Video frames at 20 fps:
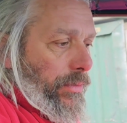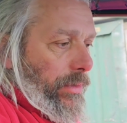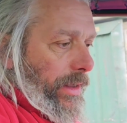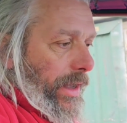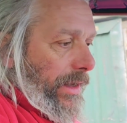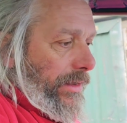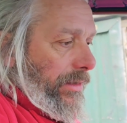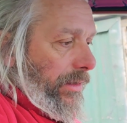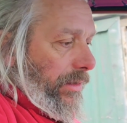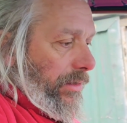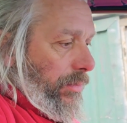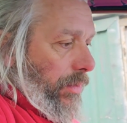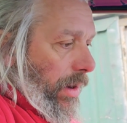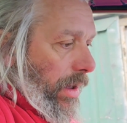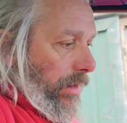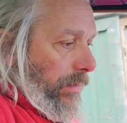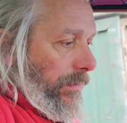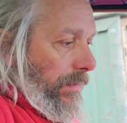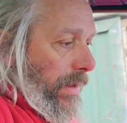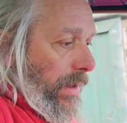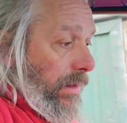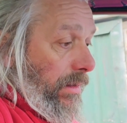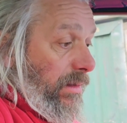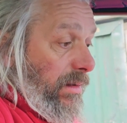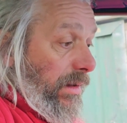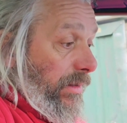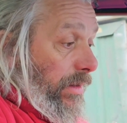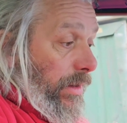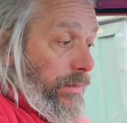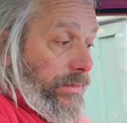related as well,
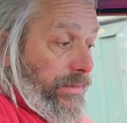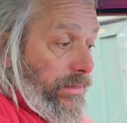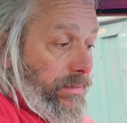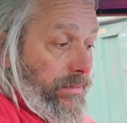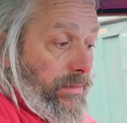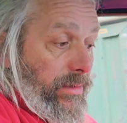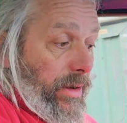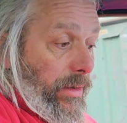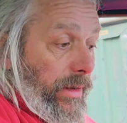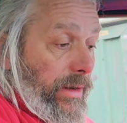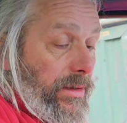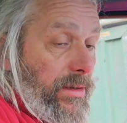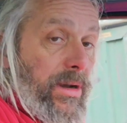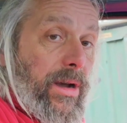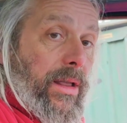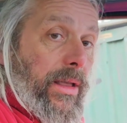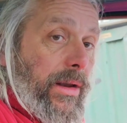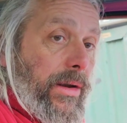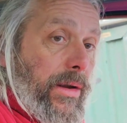although I don't entirely